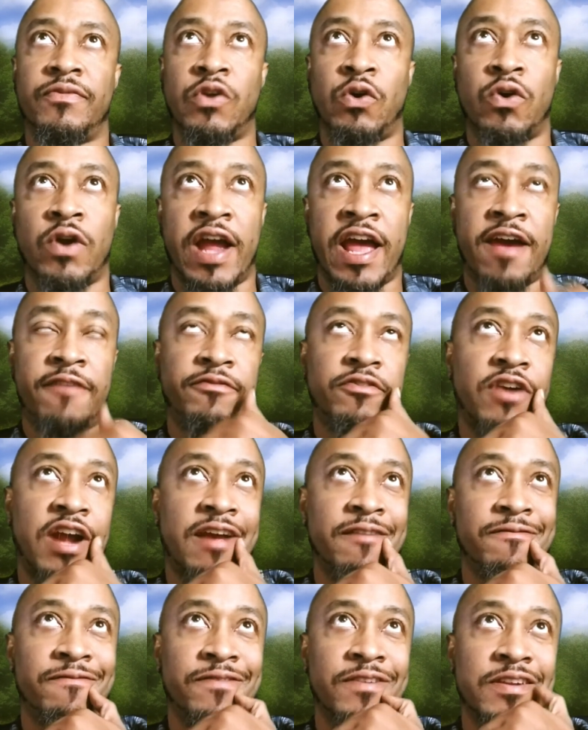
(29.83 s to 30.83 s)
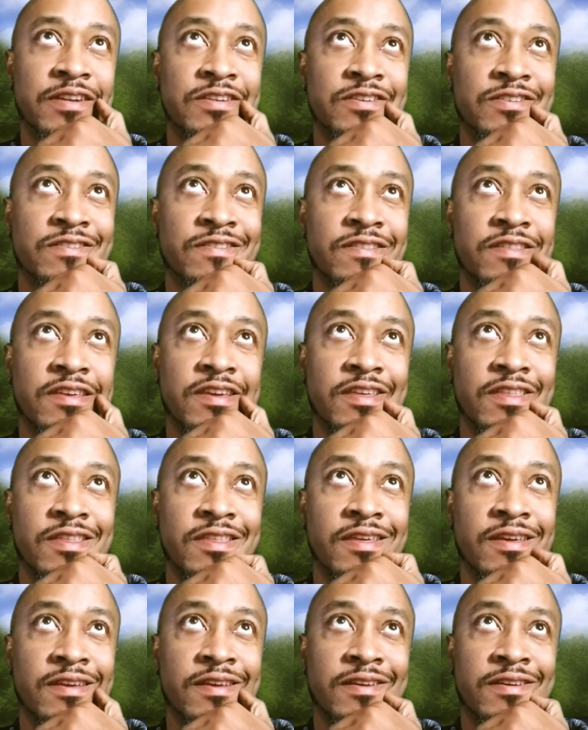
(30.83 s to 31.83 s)
after I finished the
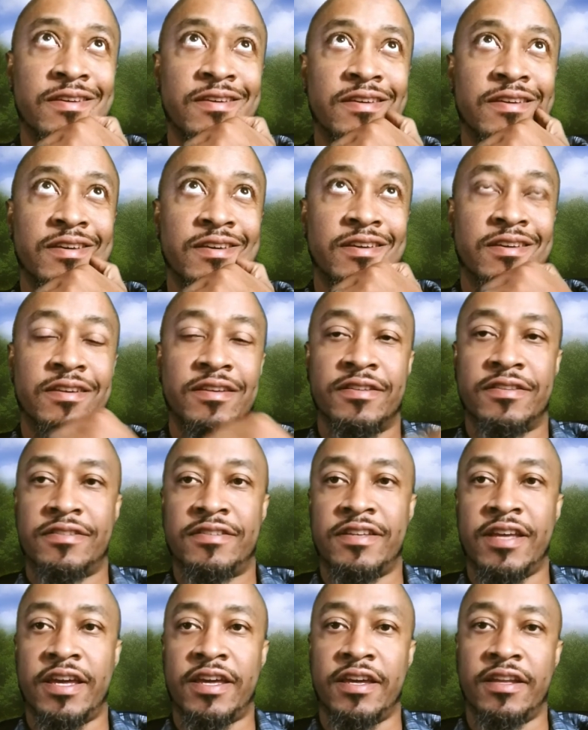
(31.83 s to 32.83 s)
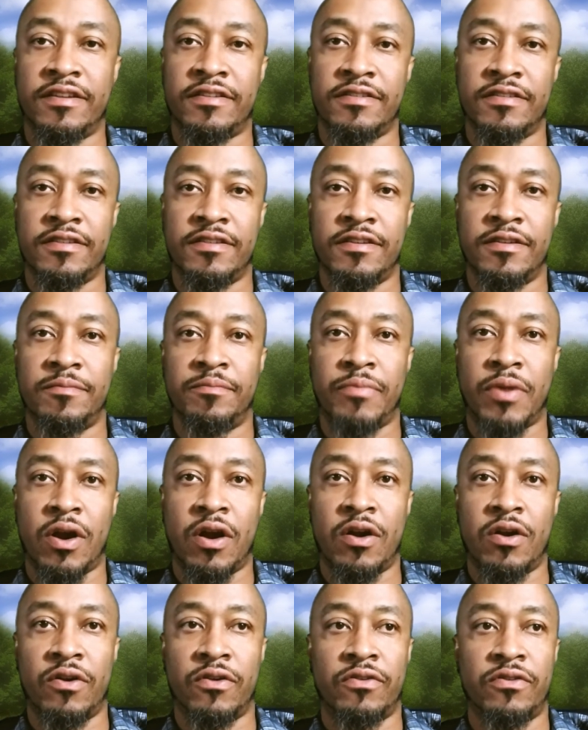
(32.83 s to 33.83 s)
second
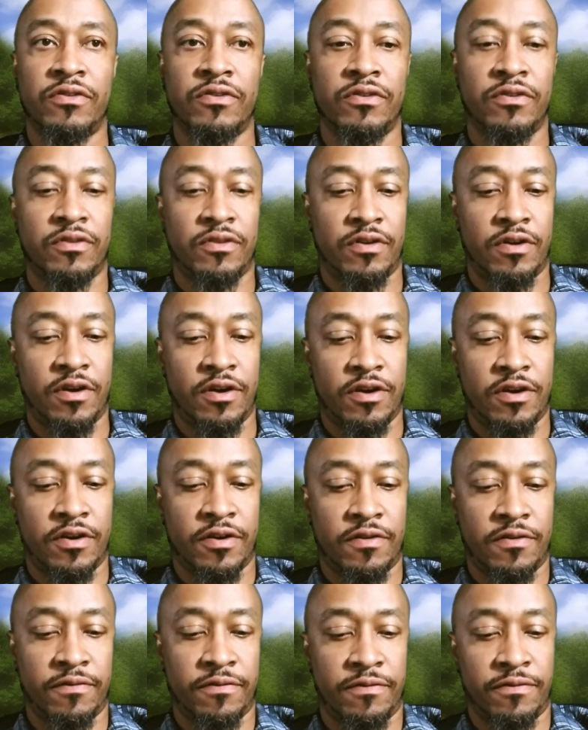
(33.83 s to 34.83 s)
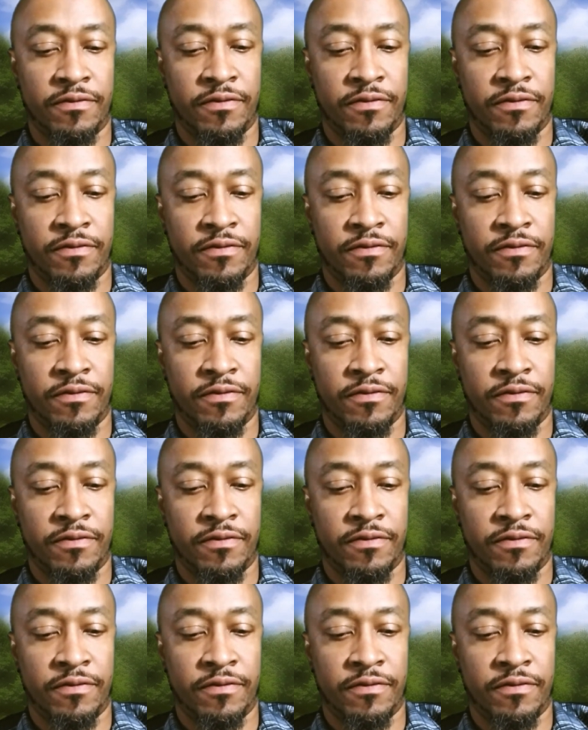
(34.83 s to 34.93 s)
part of